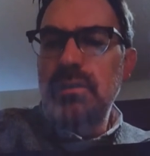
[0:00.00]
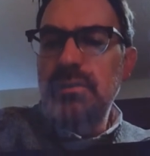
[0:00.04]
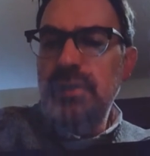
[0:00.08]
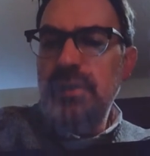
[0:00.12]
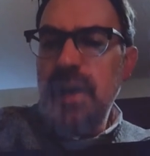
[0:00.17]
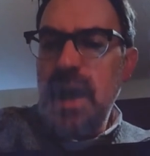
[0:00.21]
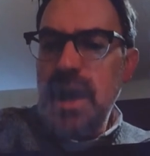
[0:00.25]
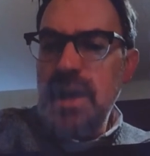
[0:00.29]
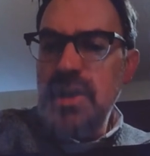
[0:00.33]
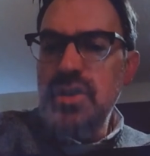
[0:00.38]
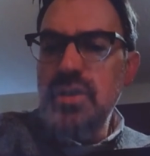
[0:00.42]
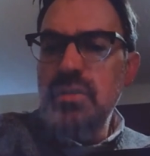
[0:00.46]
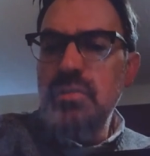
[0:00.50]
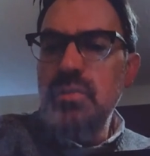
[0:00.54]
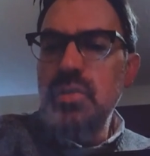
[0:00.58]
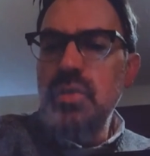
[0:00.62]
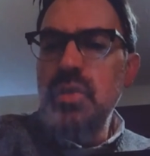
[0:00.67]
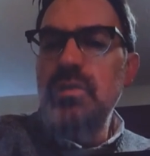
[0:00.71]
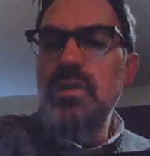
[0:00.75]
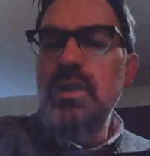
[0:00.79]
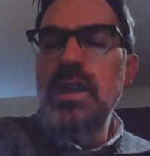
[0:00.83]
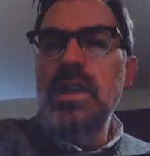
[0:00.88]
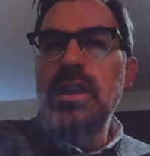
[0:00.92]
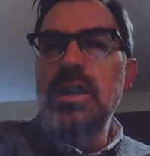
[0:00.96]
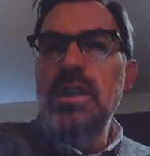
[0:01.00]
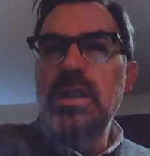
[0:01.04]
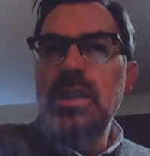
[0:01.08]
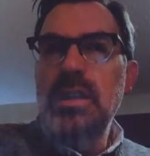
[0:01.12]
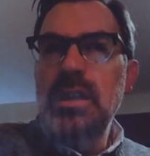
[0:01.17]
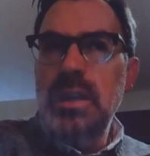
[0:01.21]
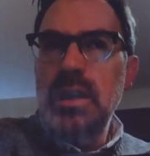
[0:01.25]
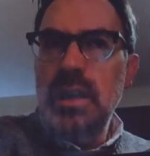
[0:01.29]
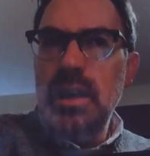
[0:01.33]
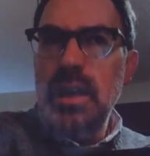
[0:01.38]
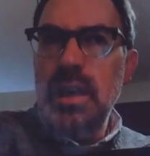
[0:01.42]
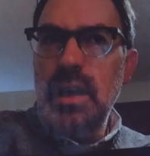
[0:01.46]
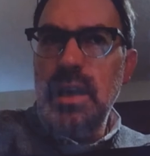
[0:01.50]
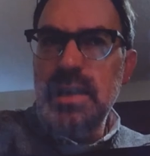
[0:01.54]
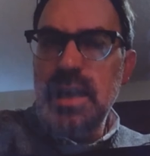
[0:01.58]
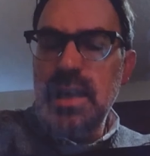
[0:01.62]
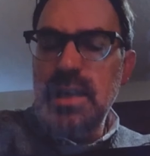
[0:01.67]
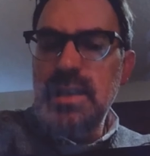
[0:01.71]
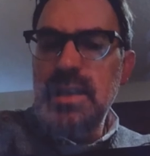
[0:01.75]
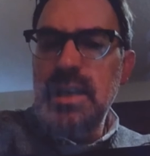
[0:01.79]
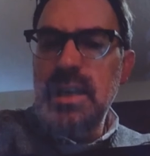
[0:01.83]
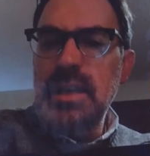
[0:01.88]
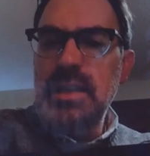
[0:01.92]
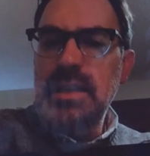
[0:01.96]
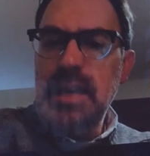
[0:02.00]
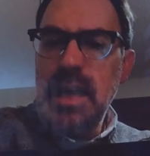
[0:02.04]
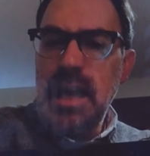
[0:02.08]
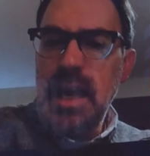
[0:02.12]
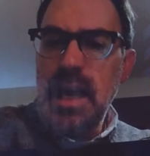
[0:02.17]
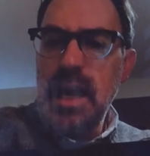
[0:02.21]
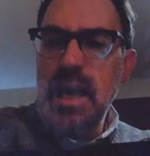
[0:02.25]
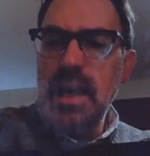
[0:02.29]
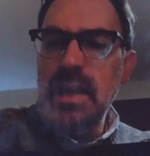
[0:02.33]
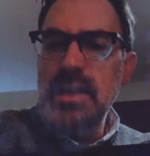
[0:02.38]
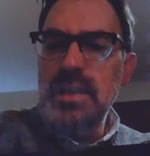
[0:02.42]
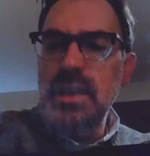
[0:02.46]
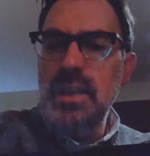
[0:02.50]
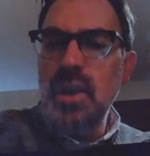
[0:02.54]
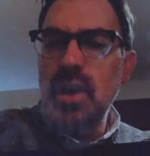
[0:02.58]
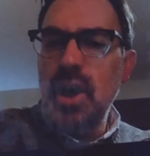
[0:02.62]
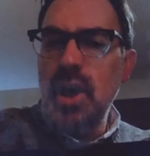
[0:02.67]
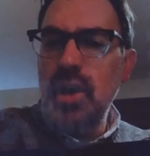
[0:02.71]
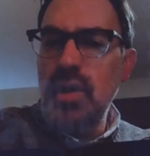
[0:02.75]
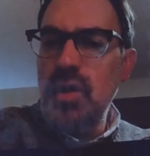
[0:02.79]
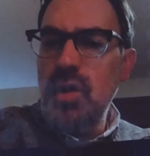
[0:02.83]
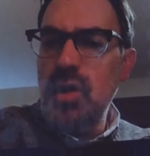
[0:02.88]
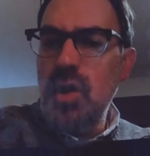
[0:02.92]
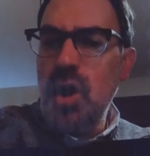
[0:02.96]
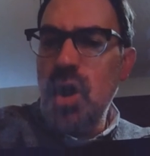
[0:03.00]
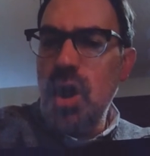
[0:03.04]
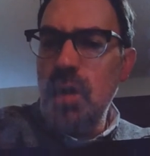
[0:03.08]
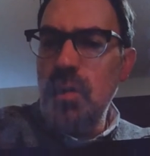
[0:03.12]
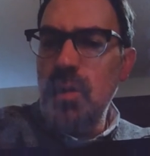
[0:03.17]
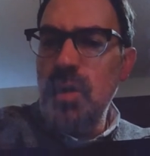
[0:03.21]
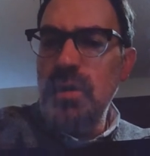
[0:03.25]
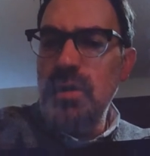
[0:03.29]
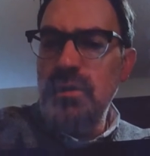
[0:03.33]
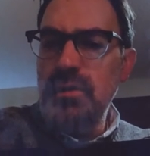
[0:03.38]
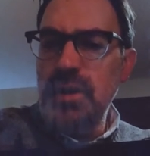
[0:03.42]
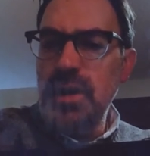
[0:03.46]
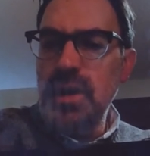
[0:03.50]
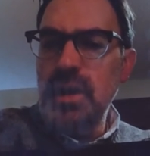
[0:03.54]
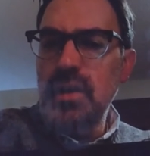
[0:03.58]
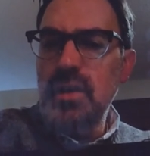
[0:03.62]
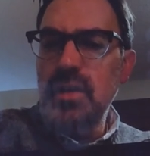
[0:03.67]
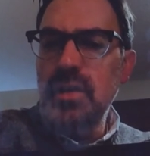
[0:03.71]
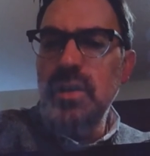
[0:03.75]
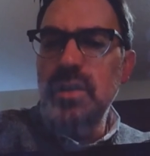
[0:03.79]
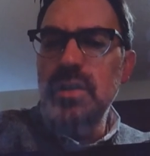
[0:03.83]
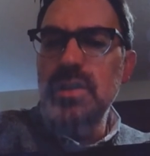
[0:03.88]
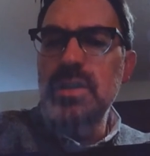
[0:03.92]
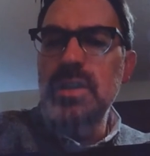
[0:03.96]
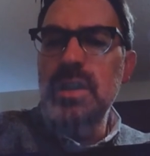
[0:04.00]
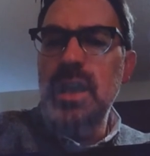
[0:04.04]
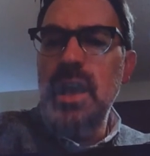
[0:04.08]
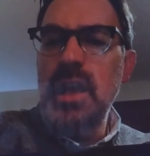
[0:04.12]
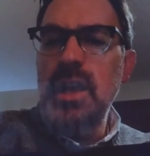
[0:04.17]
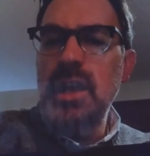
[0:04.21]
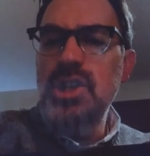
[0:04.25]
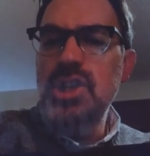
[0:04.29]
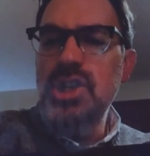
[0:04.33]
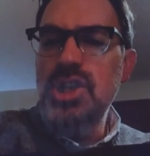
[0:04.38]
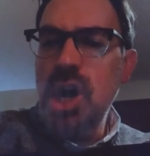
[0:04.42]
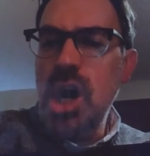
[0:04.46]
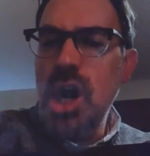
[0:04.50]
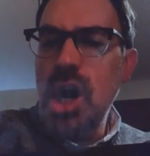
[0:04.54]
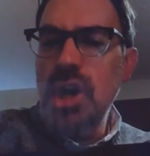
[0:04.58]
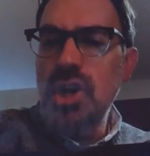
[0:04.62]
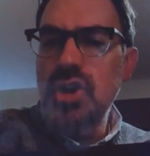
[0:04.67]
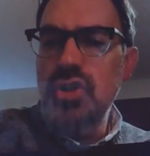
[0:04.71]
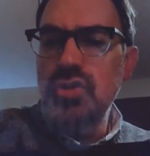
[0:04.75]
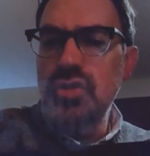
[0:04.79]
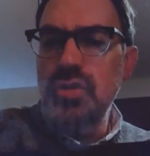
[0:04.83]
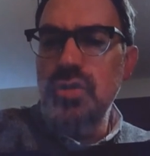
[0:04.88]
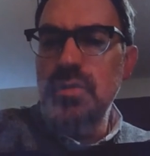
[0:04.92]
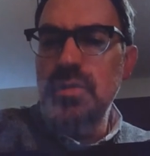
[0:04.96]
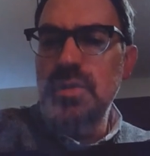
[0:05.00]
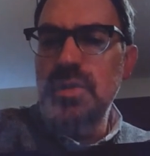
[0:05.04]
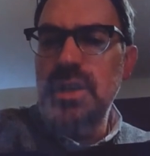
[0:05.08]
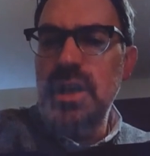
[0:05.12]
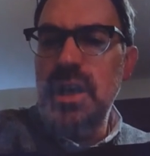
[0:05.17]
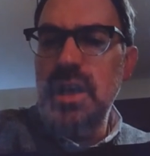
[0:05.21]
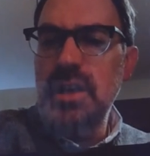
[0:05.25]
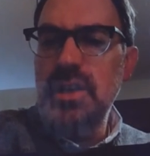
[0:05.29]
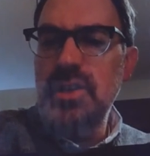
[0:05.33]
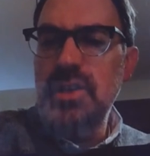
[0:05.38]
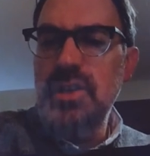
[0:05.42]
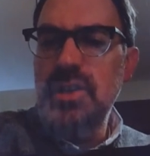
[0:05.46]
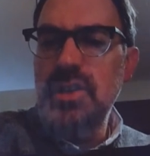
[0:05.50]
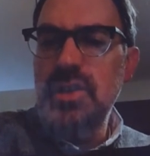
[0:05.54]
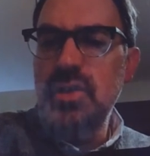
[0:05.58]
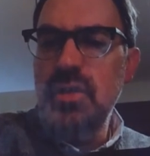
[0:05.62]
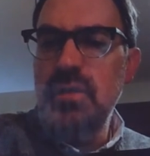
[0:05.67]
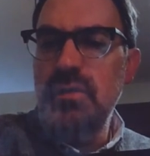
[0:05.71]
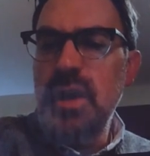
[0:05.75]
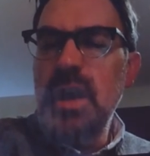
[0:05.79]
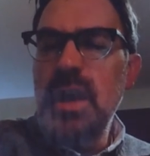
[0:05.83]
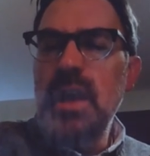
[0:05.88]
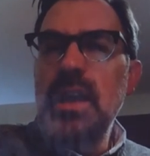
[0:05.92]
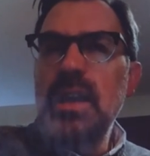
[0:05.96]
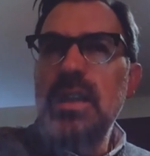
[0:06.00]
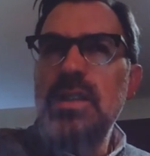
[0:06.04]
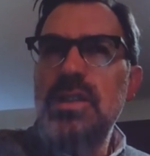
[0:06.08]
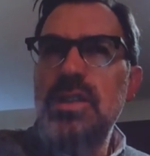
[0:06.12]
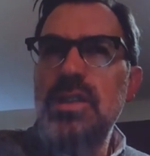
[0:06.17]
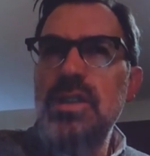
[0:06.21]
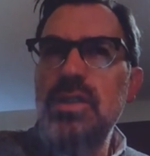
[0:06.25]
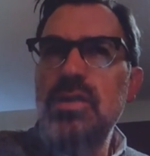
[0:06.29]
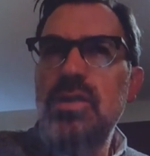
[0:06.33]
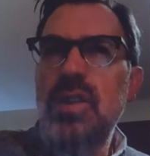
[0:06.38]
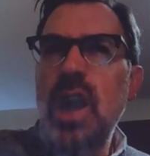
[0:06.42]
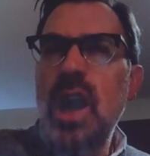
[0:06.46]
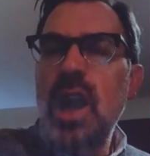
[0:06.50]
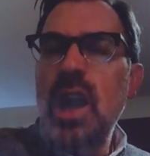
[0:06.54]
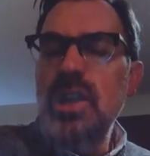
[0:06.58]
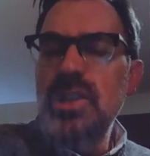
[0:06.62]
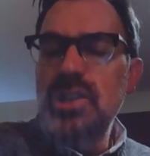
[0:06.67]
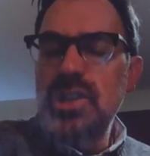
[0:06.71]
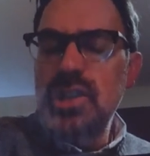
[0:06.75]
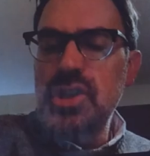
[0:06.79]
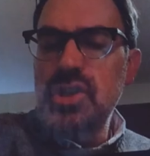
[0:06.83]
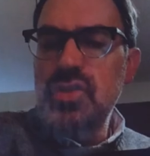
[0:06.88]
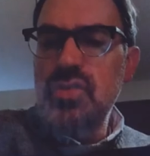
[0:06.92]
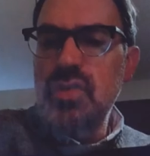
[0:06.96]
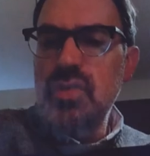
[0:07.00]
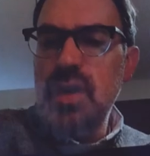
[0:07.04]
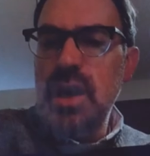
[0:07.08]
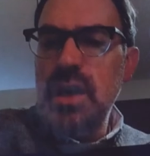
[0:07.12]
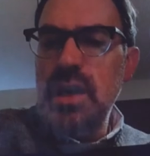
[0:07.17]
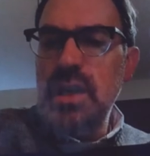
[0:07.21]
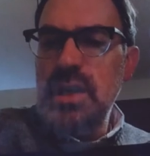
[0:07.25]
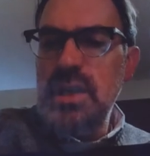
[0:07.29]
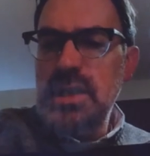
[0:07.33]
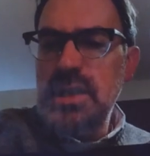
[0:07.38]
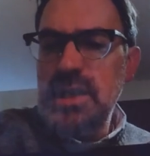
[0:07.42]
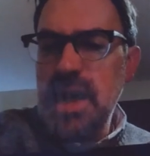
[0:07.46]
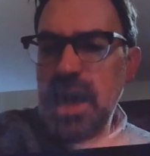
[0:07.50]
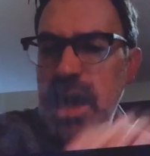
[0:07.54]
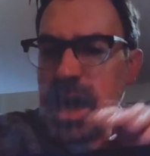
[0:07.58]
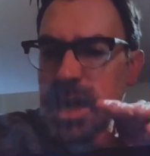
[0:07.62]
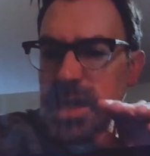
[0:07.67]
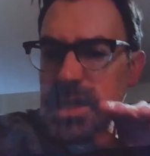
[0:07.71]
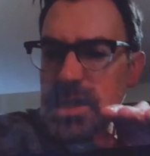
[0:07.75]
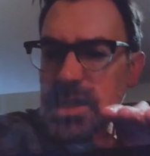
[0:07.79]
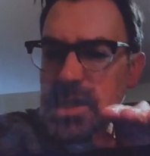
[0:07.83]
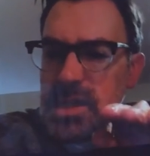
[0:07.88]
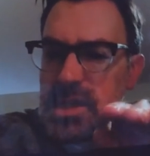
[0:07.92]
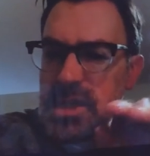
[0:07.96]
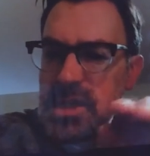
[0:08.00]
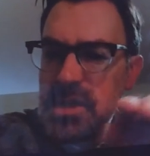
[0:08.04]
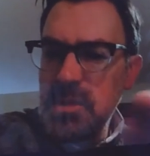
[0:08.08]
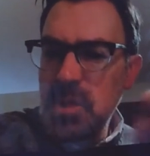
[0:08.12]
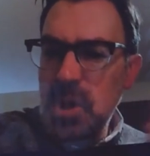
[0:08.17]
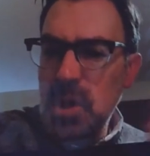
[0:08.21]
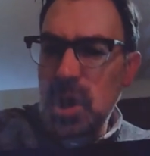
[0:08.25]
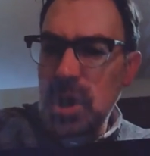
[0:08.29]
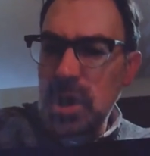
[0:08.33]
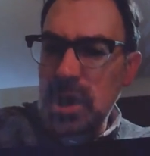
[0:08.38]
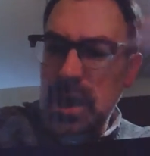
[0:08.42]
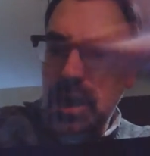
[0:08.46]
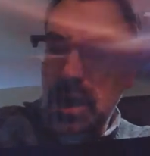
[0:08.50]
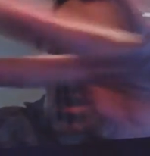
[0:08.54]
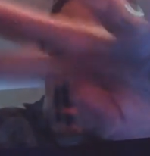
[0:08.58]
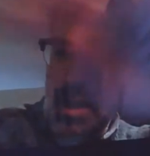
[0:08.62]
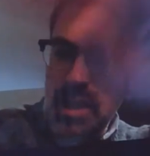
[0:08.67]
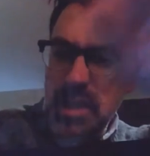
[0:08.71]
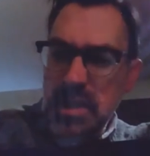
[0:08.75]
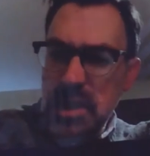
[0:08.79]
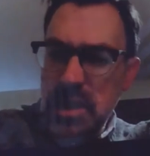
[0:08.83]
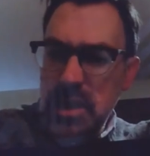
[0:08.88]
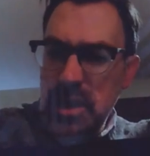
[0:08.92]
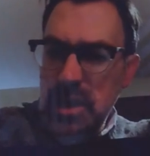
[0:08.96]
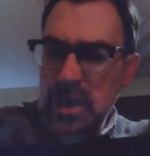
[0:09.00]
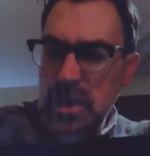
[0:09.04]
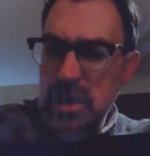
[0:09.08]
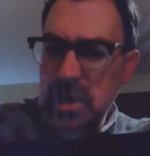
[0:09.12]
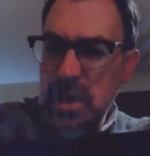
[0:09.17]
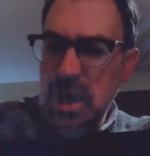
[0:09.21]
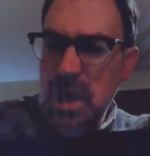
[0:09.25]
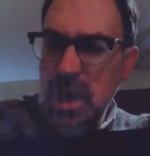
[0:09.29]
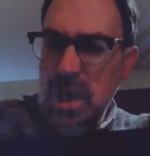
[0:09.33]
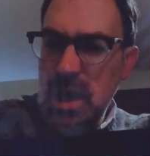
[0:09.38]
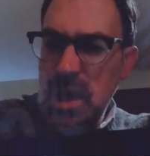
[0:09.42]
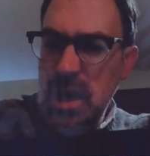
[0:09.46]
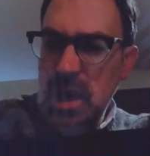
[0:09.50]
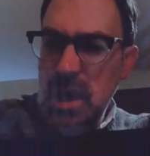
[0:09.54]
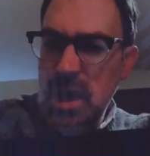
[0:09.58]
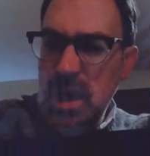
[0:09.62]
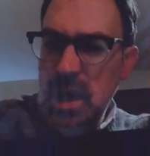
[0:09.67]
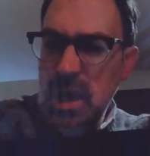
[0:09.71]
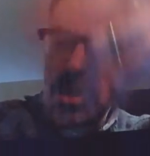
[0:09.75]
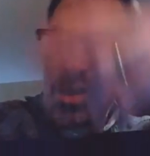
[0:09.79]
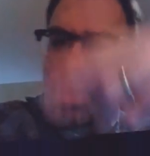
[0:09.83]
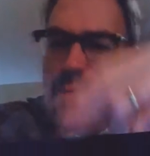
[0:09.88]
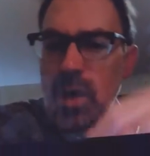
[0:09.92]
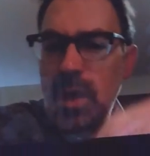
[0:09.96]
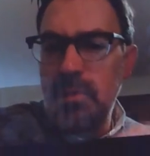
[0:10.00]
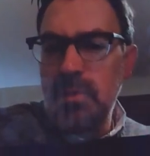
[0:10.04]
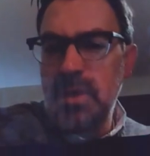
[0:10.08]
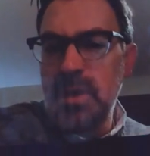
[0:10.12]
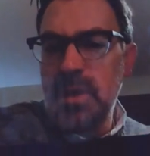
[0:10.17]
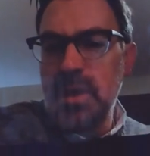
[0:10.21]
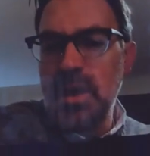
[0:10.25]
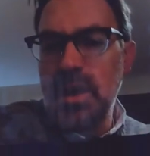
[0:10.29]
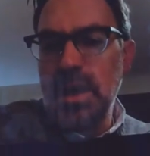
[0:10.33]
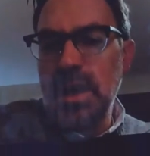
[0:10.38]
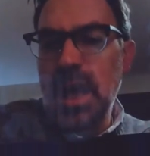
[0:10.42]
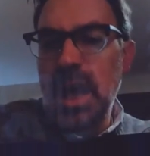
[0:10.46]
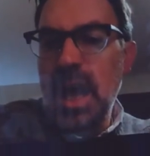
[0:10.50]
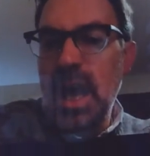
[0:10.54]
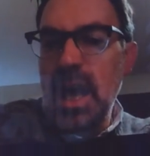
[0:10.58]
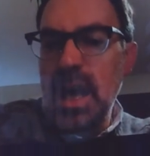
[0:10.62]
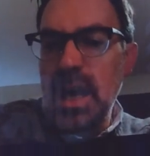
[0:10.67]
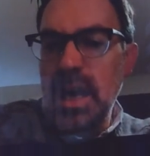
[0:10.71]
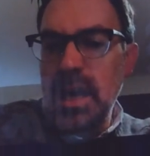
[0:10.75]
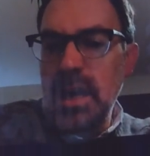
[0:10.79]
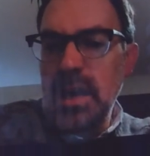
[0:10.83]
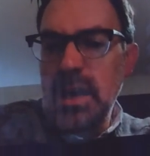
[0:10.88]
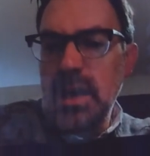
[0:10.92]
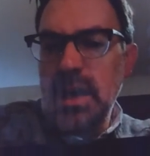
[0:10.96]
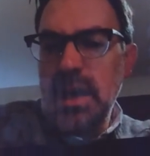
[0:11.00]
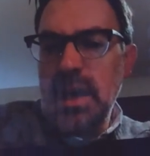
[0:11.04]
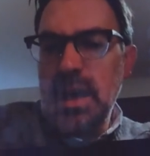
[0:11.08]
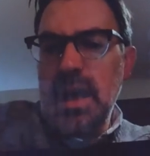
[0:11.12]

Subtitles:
faster moving, as I say, tanks and other armored vehicles and shock troops that sort of do concentrated attacks in small areas and then disrupt the line.